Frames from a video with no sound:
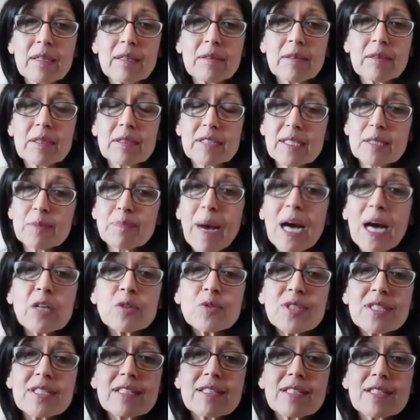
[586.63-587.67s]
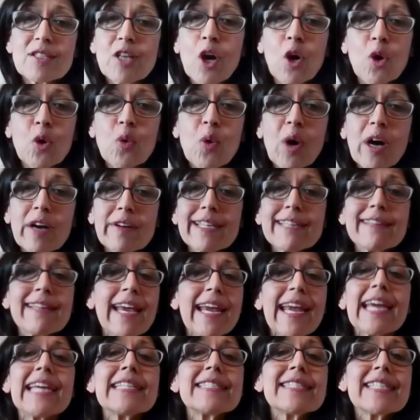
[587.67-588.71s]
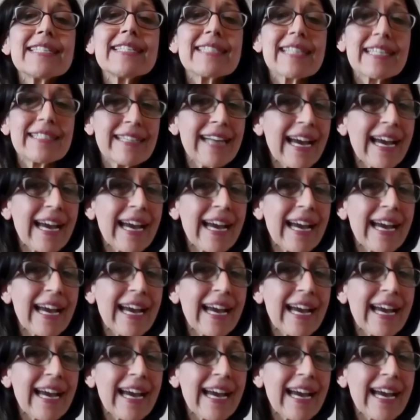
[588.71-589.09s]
spouses who are in their 80s and